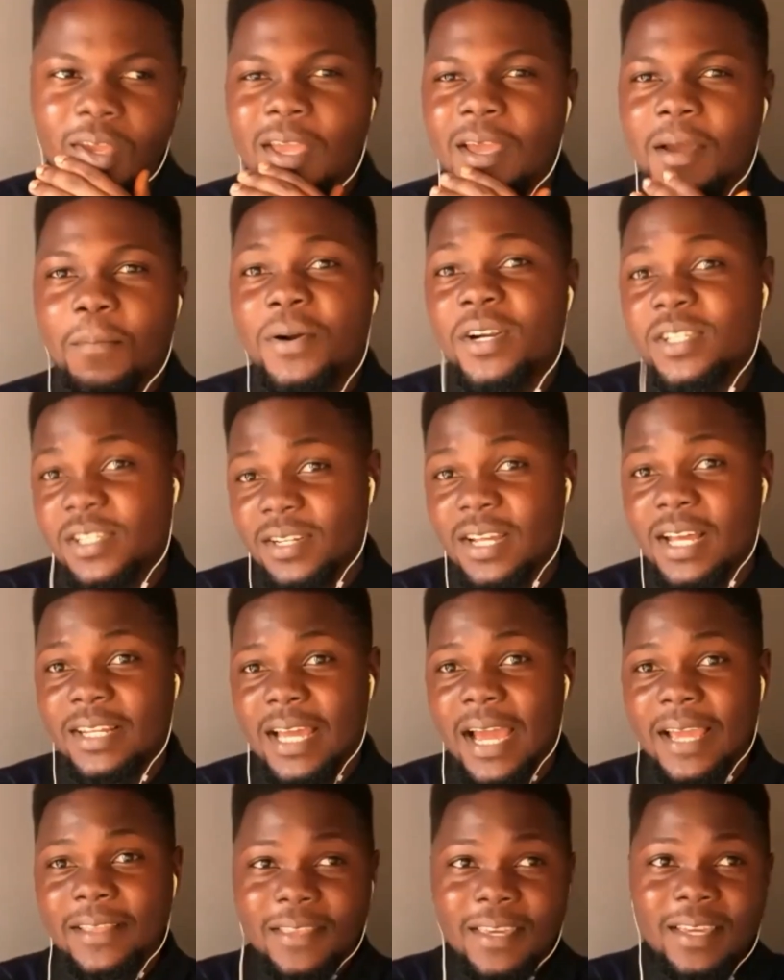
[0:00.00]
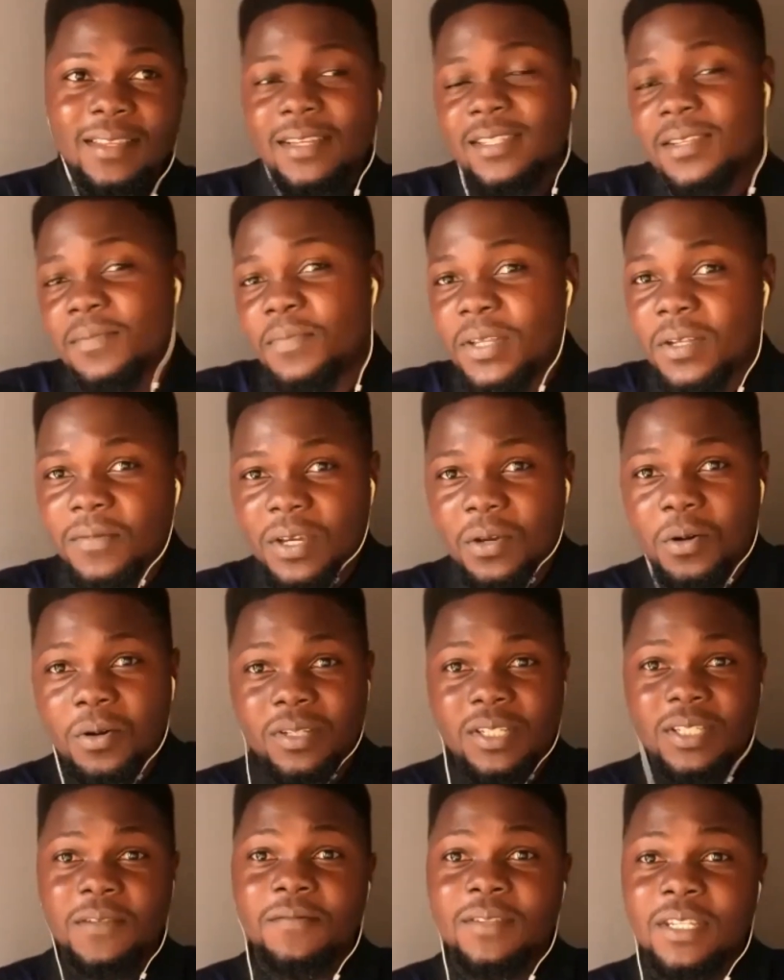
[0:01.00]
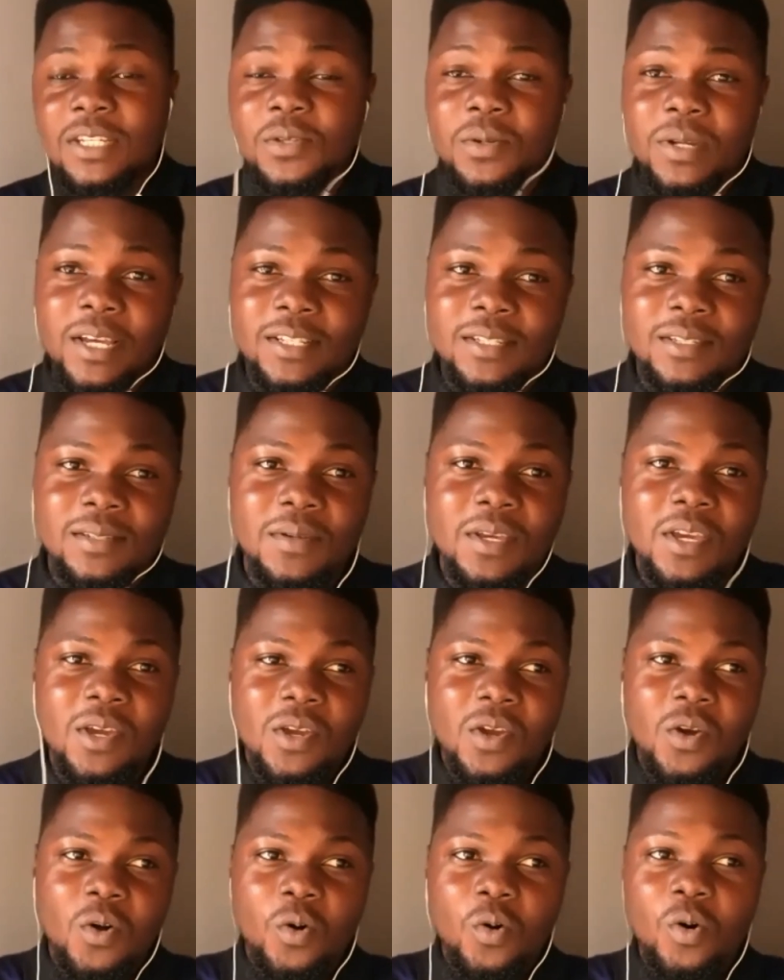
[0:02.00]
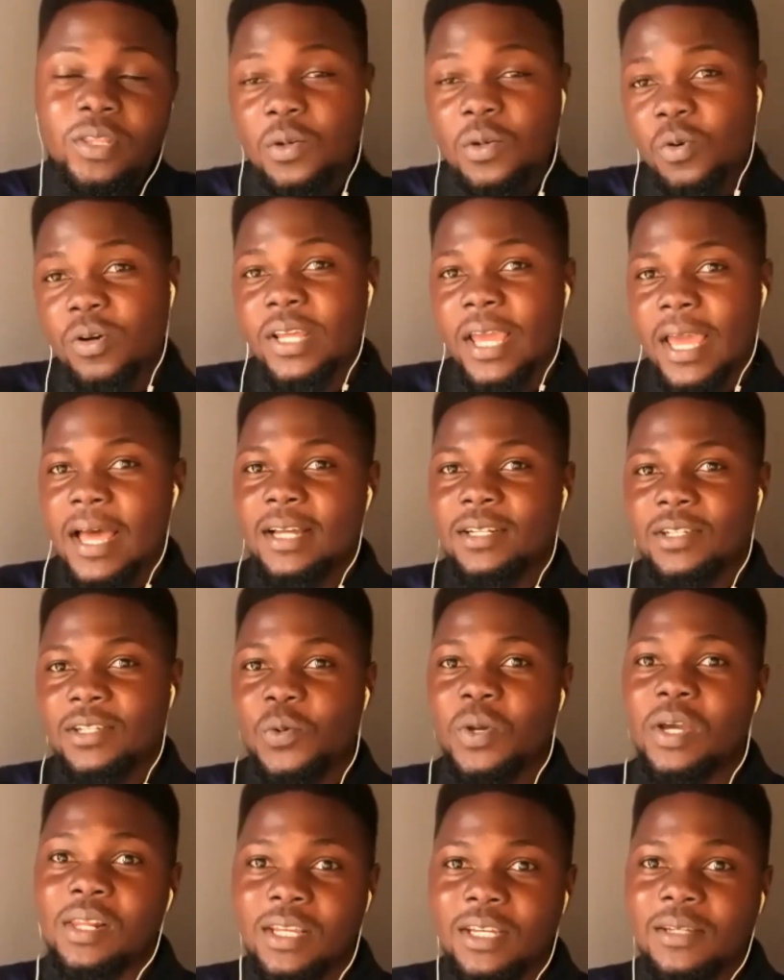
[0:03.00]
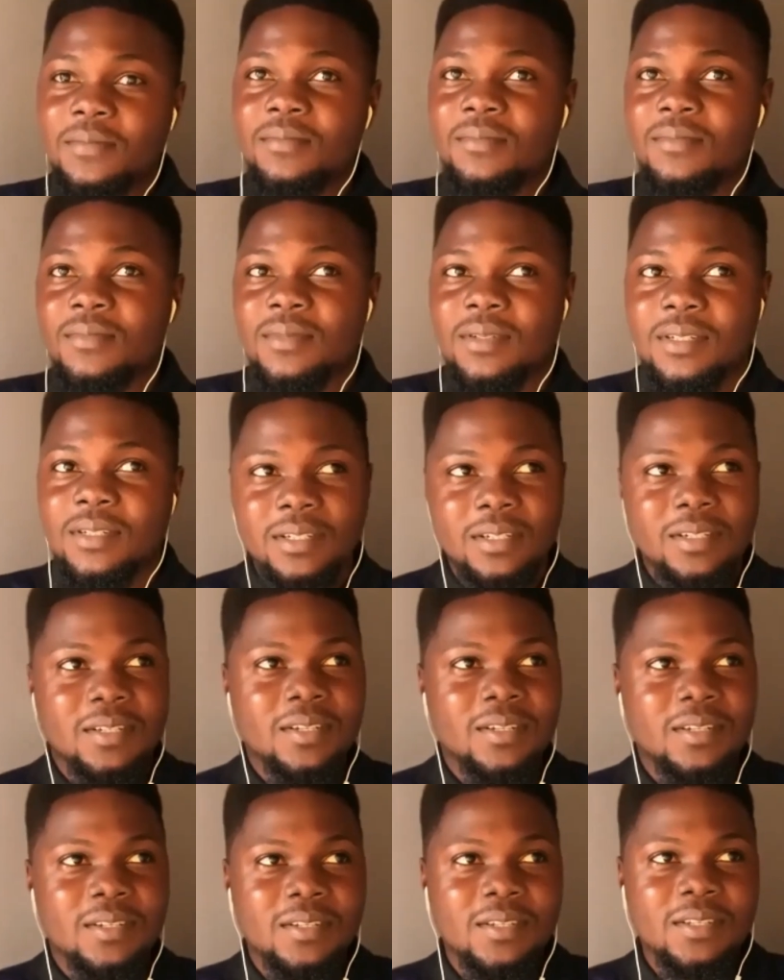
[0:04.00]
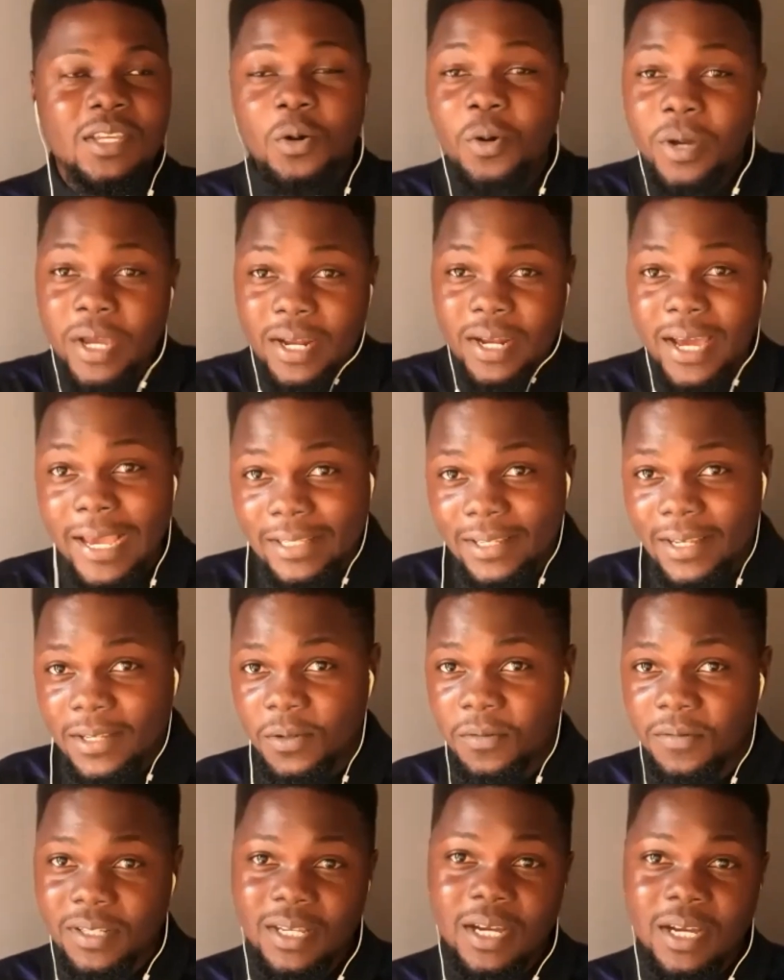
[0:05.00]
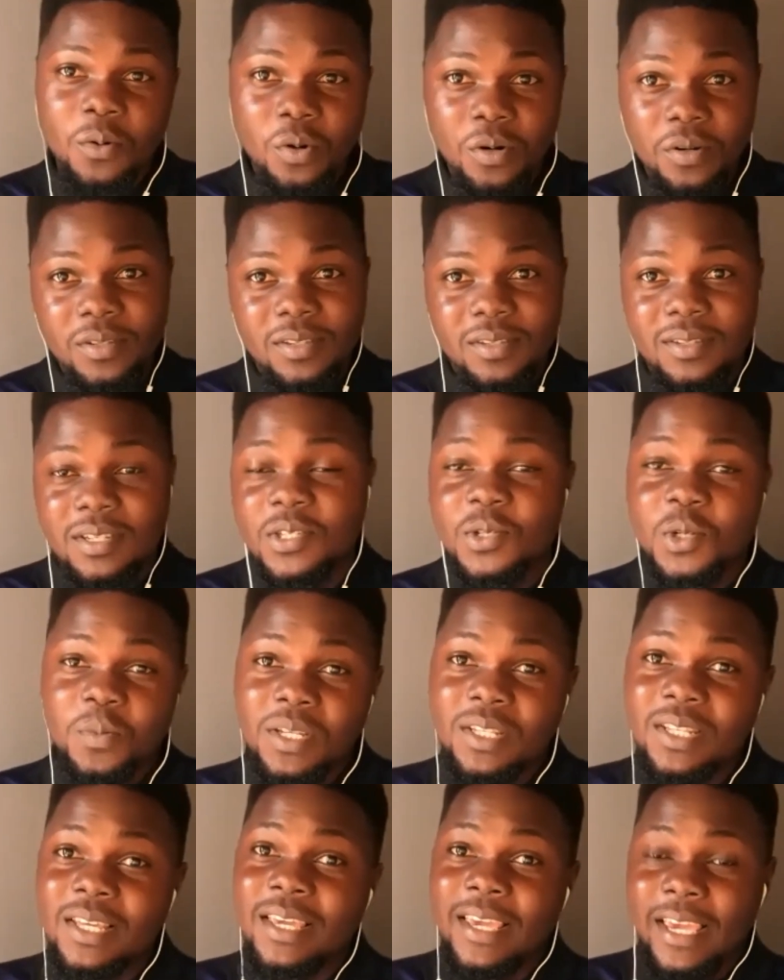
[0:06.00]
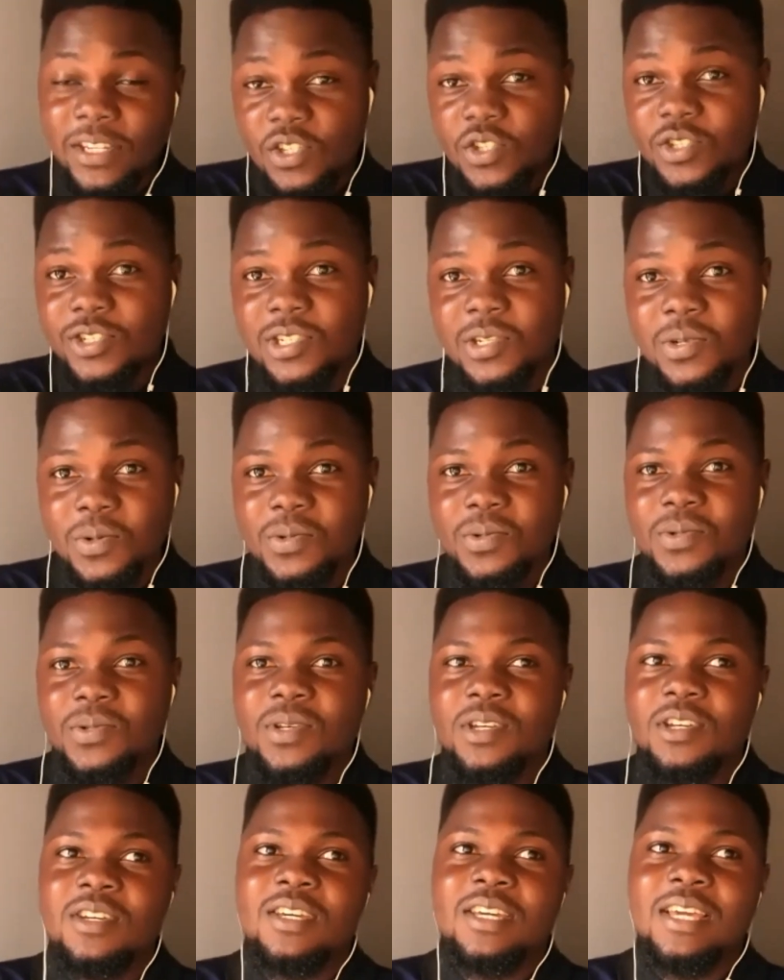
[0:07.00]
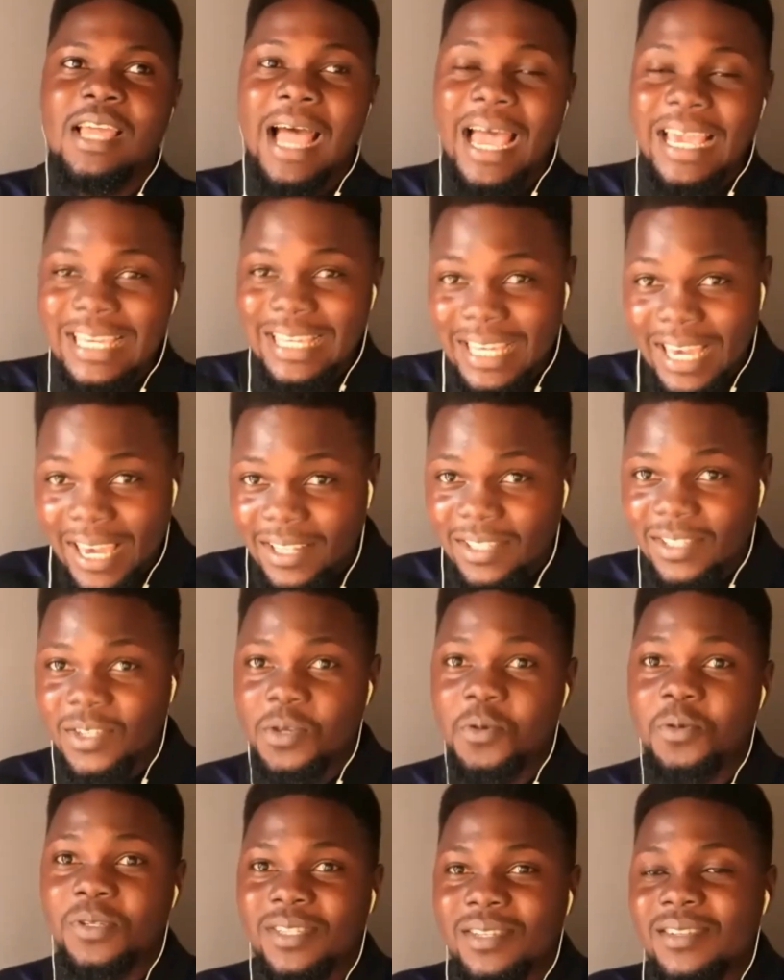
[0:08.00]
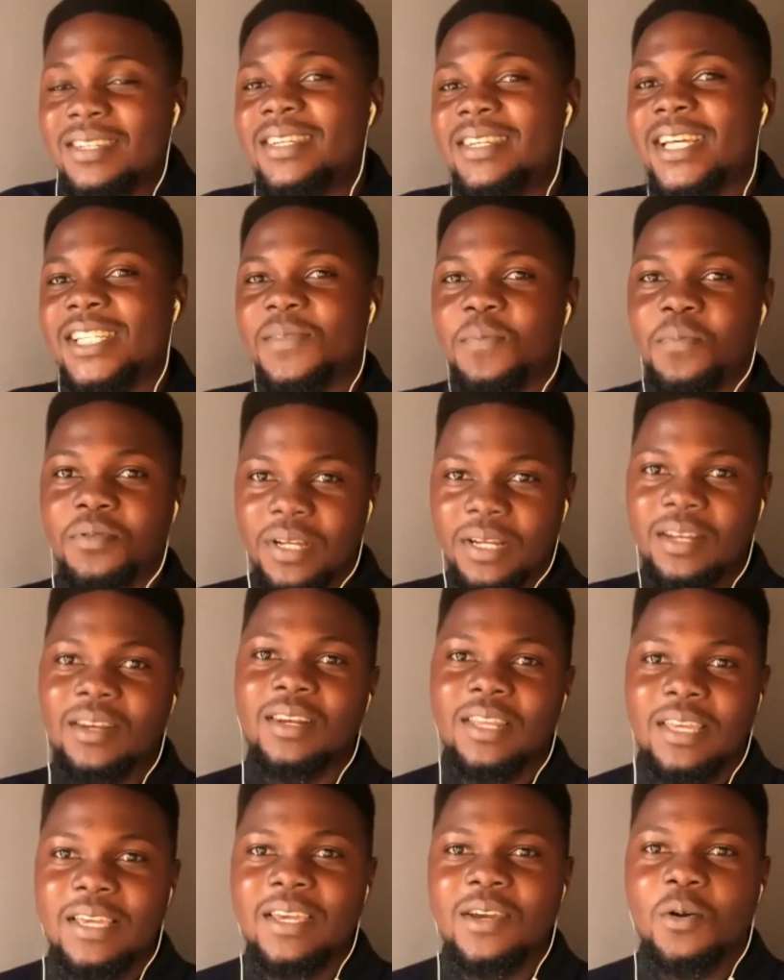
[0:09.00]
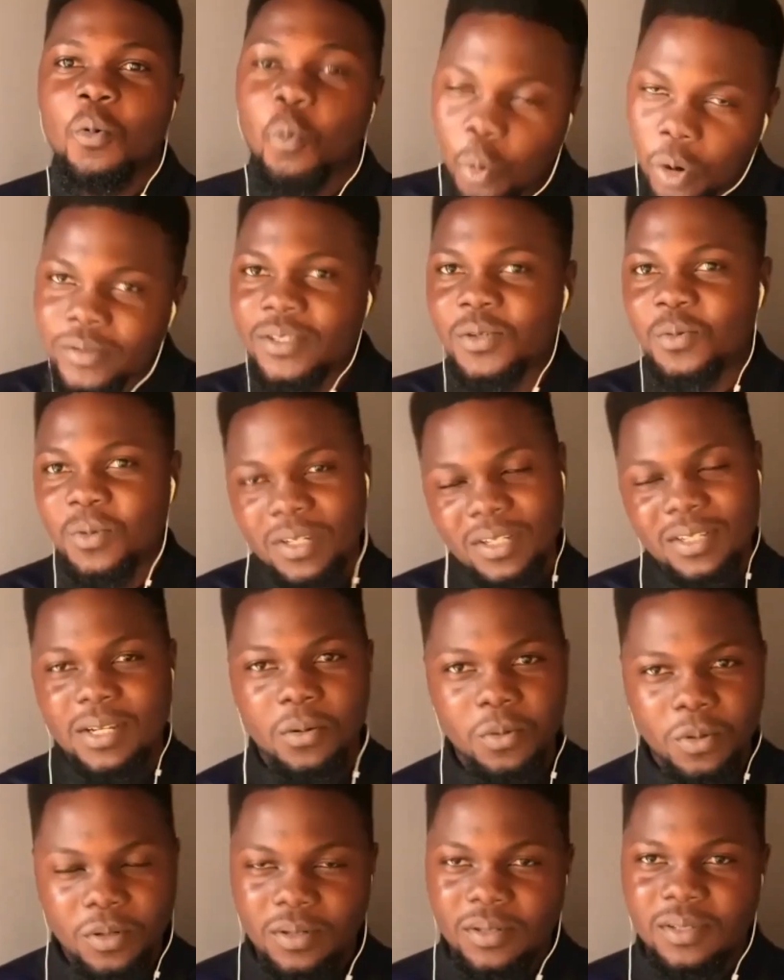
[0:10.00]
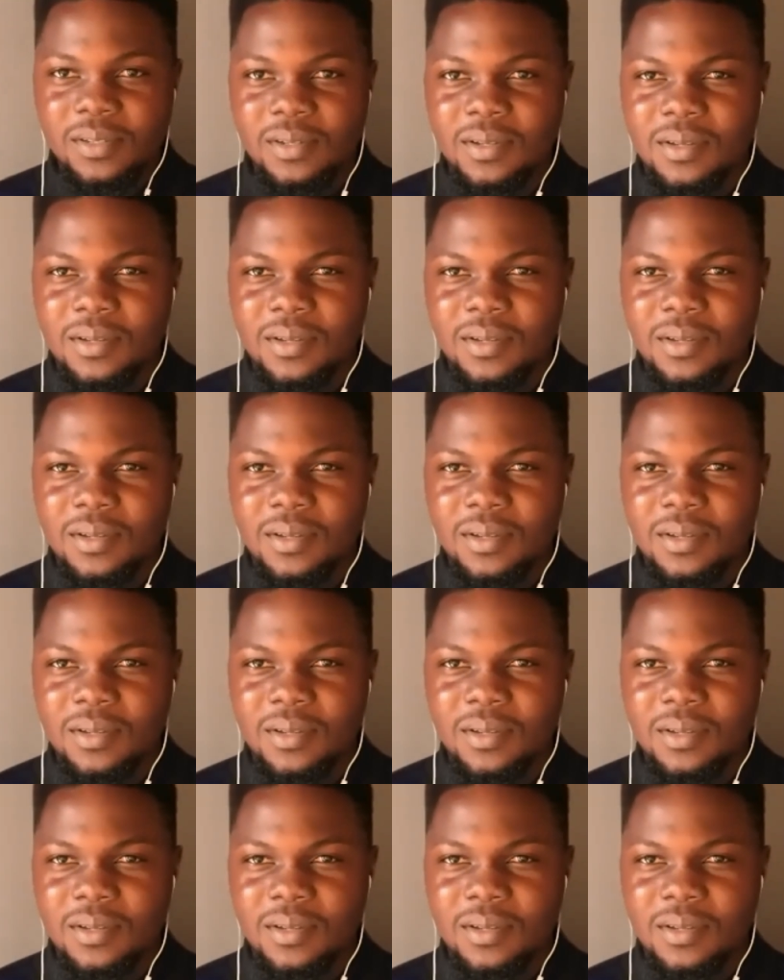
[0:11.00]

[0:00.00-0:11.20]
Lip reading: personally, I think there's a bit of a cognitive dissonance. On the one hand, you claim the organizers of these awards discriminate against you, and yet you still desperately want to win these awards.